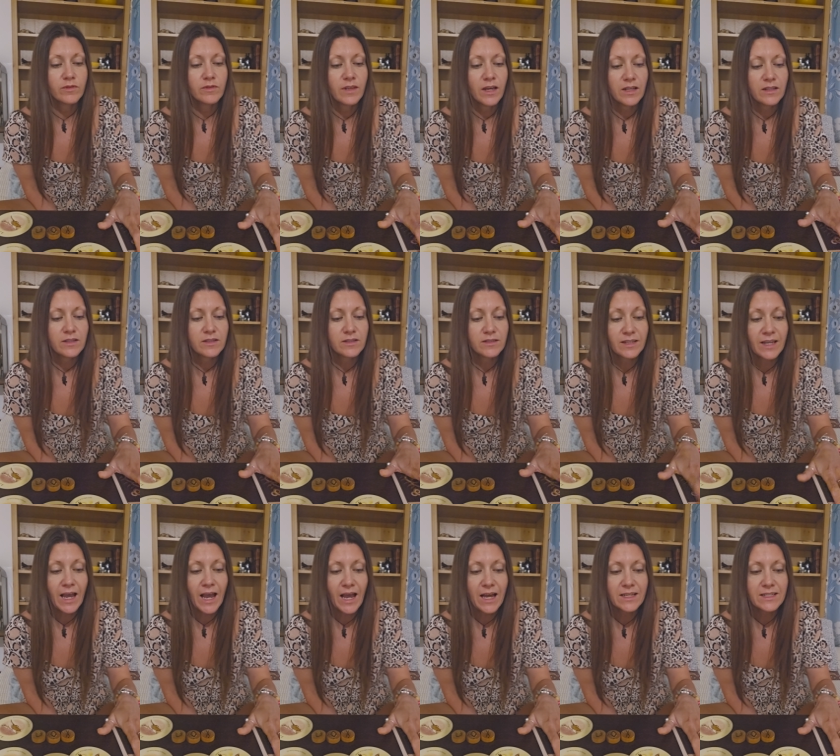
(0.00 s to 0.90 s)
that
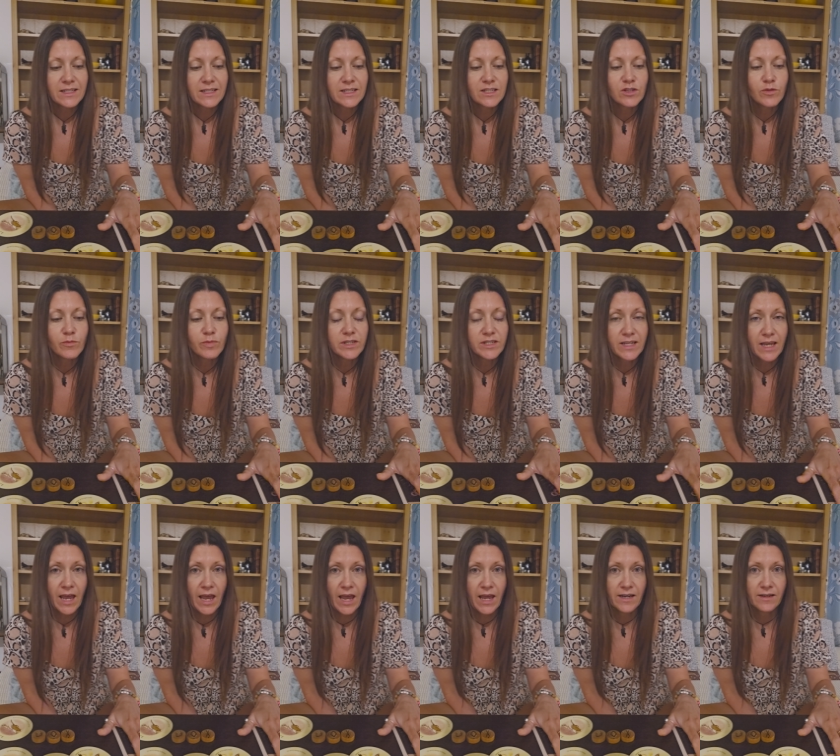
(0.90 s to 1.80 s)
cat is number
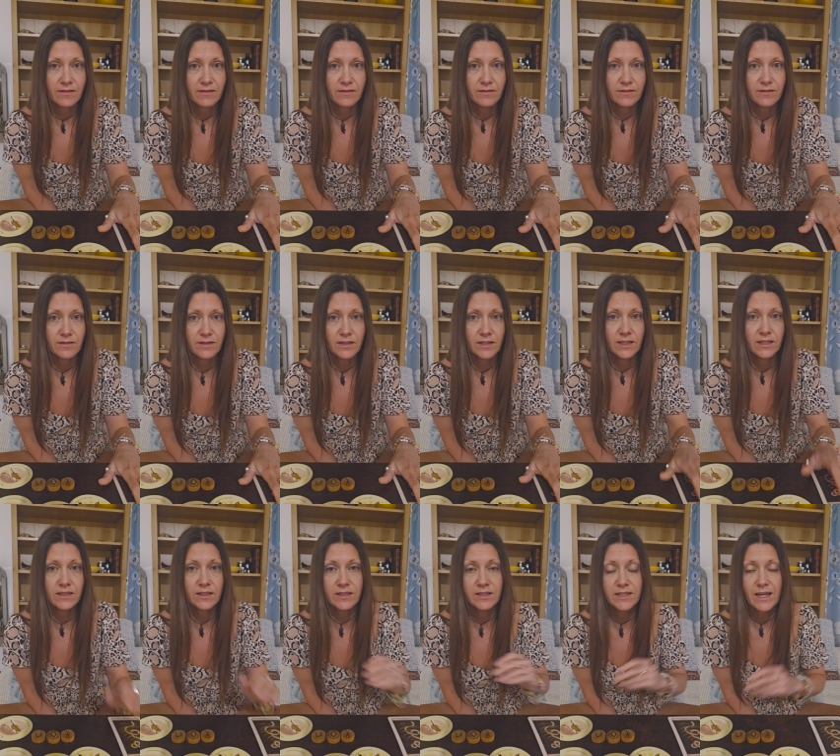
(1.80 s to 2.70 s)
10
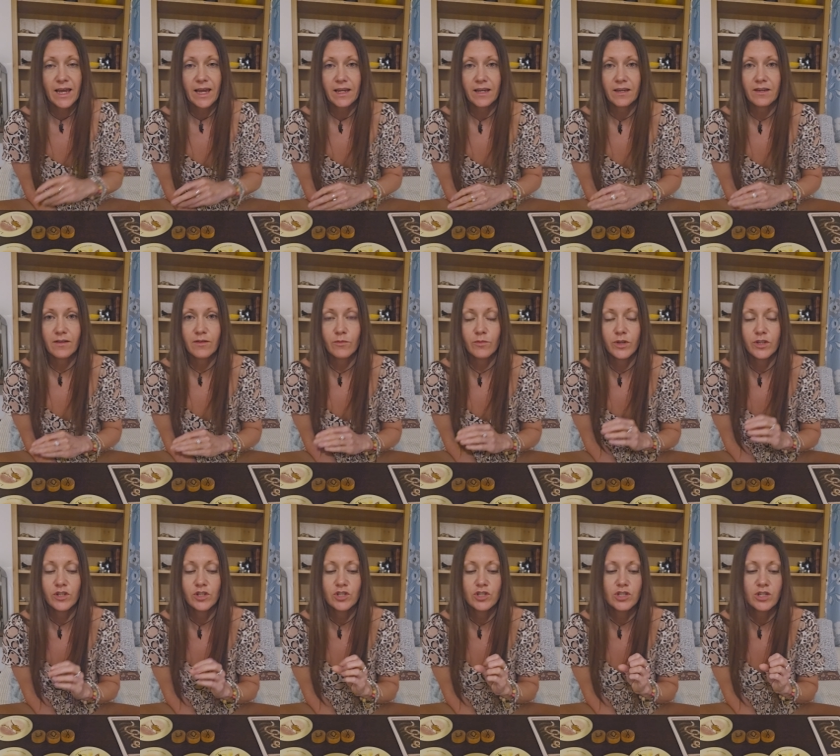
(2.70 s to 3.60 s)
in the deck,
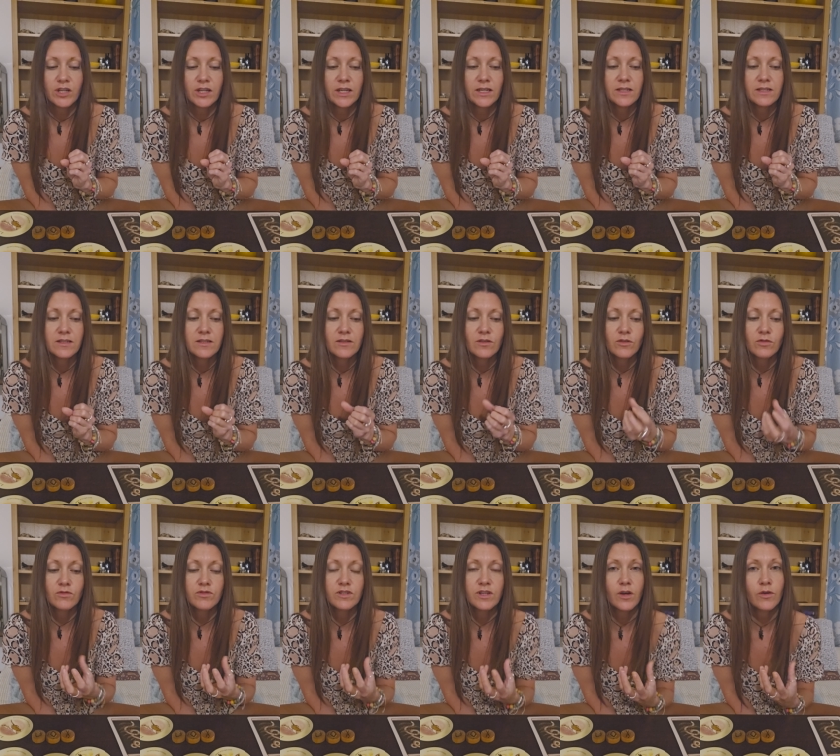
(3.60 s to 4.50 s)
which is
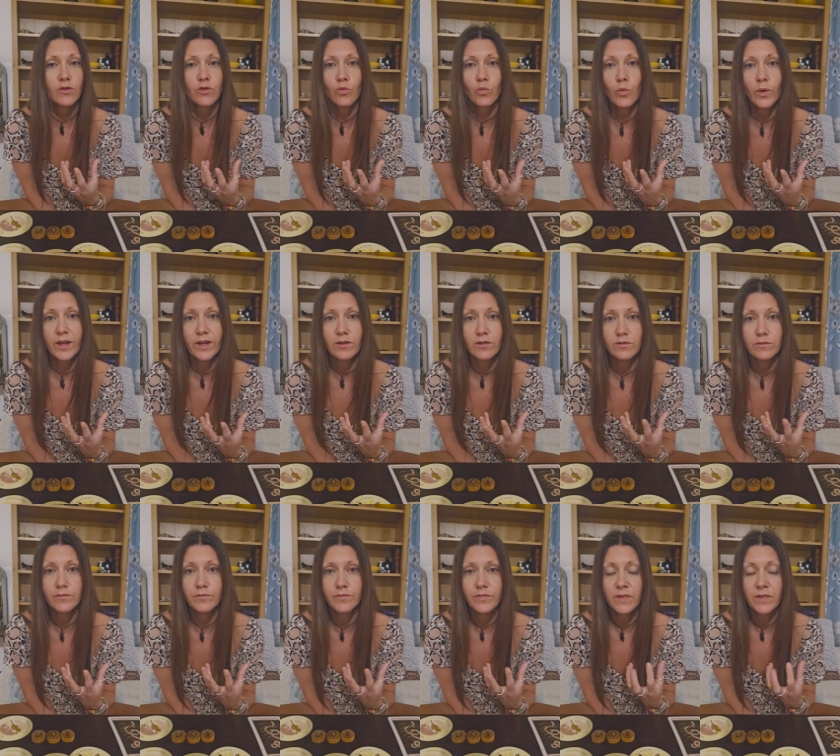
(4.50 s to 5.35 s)
also the wheel.